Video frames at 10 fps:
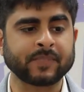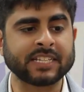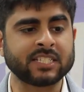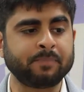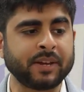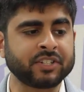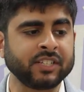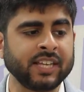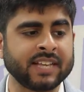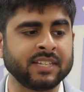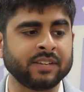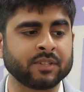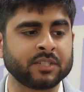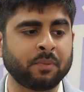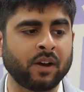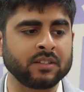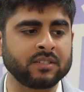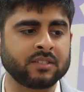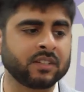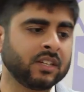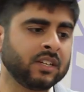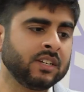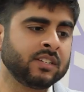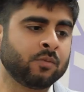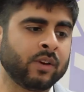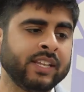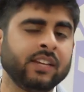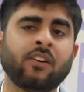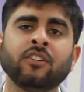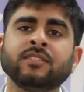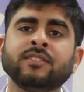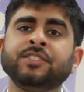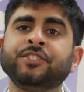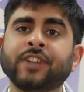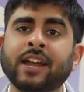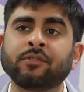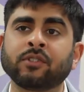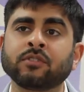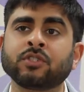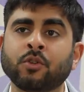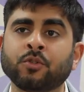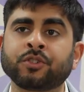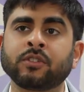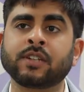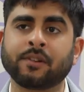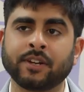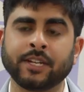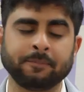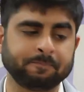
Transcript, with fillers: especially as a response to what he calls general social tyranny,